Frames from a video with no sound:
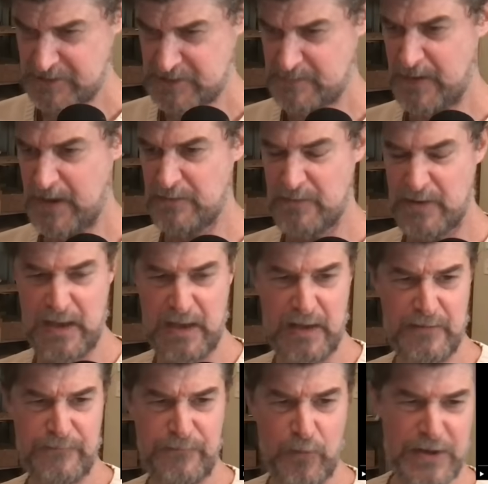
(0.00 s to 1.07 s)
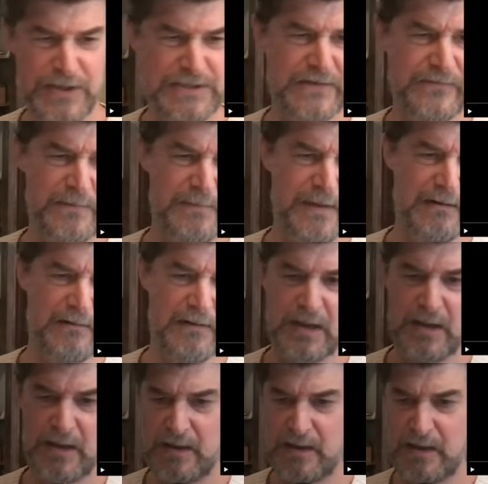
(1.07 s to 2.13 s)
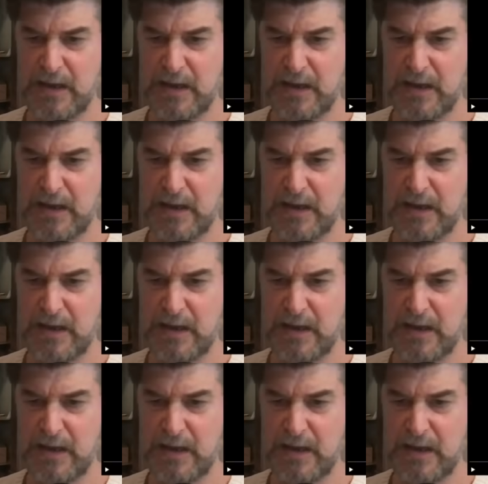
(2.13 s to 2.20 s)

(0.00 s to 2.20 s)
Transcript: is about Voice of America.